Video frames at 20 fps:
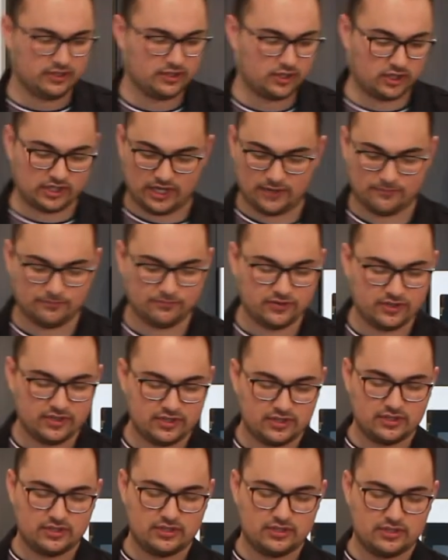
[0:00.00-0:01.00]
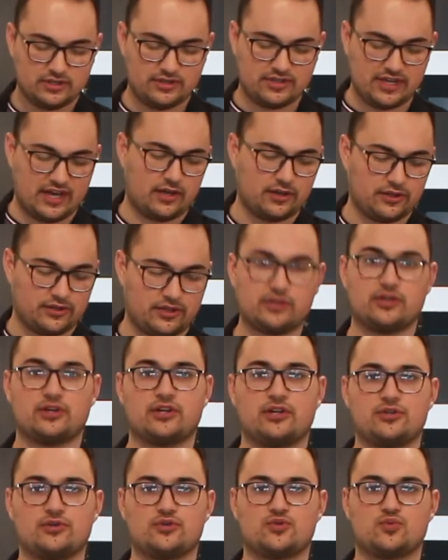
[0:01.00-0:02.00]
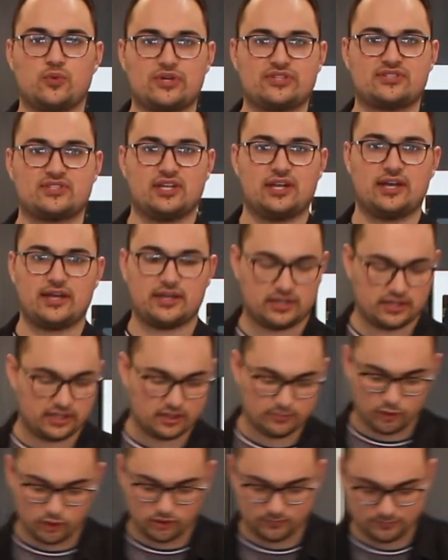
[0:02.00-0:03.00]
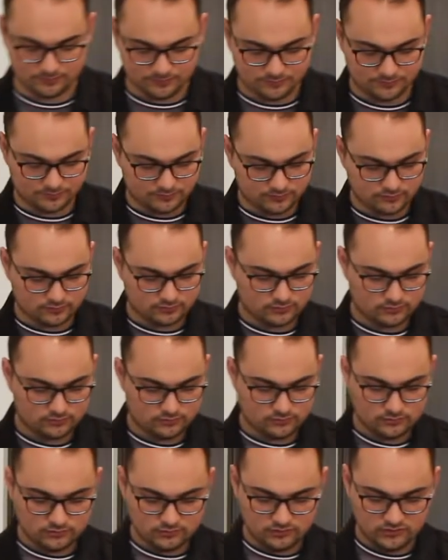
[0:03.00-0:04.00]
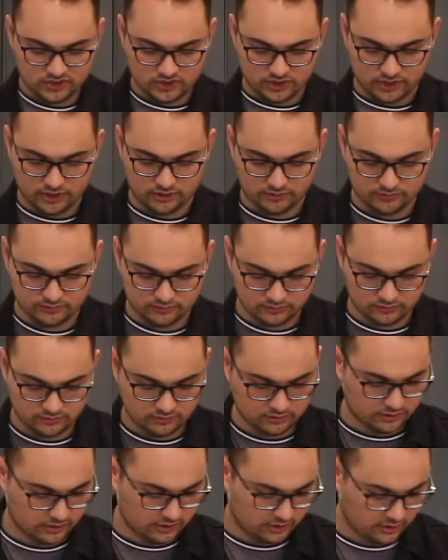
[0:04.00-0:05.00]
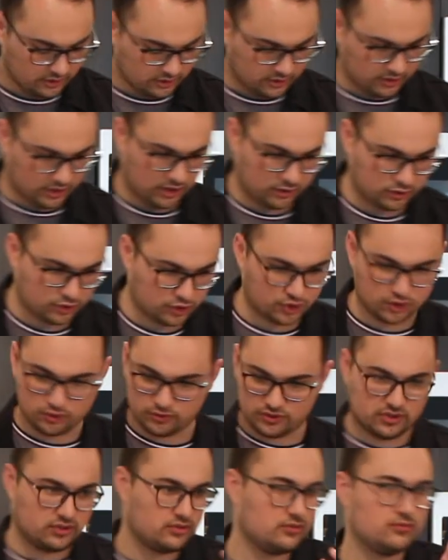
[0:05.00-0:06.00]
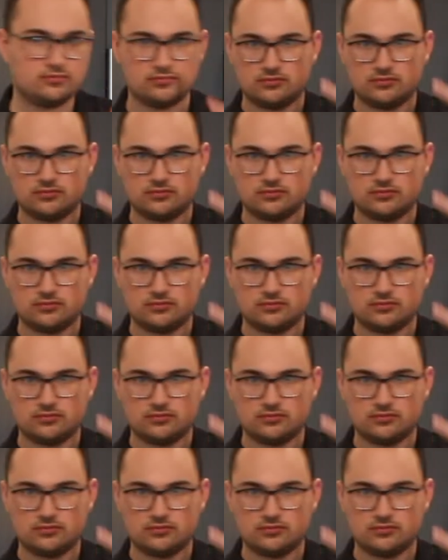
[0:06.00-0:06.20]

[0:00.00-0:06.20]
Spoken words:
Okay, the other thing you're gonna do is whisk an egg in a bowl. So, oh shoot.